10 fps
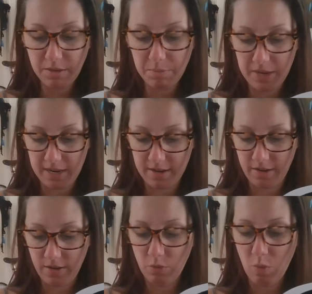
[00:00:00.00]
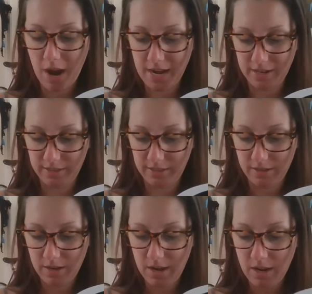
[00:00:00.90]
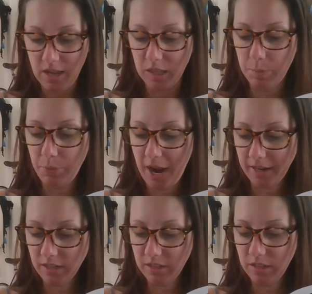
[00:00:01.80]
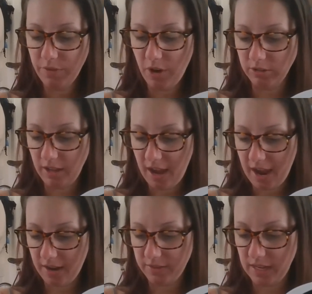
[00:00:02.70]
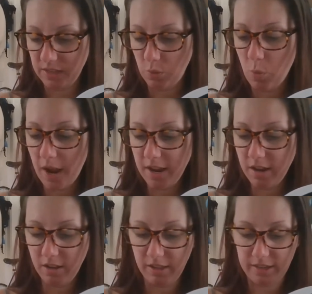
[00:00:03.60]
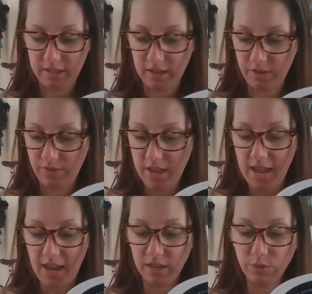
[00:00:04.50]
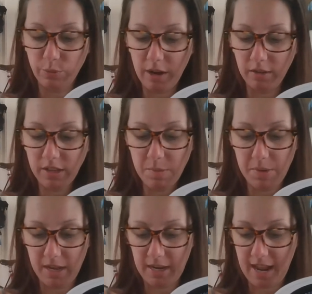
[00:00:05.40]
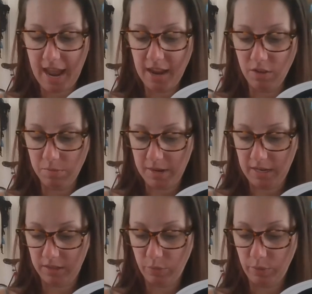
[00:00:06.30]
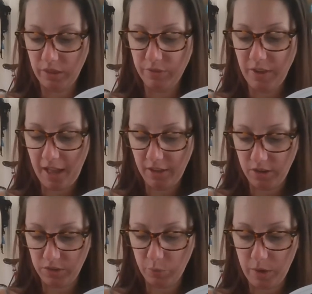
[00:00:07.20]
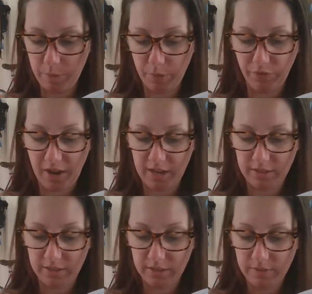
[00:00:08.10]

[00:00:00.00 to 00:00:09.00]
been whites. The practice of our lives as a white collective has rarely been an ailment with the values we profess.